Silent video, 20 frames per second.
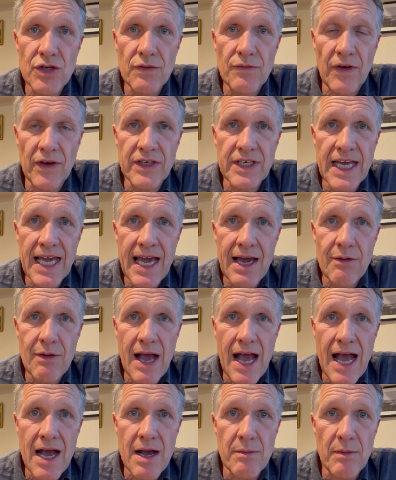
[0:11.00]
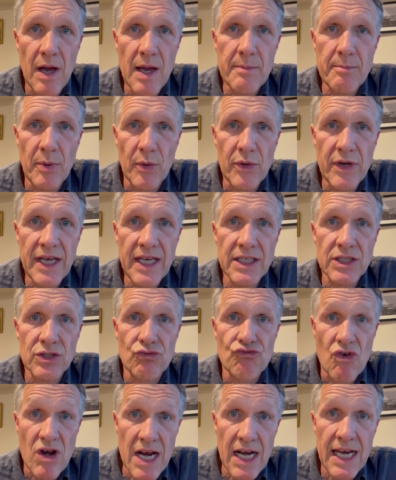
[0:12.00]
finding out how my body is
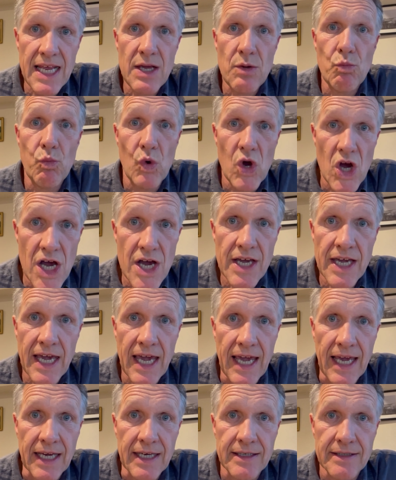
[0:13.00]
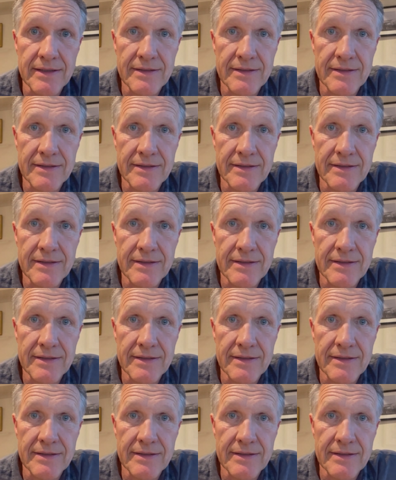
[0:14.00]
really working.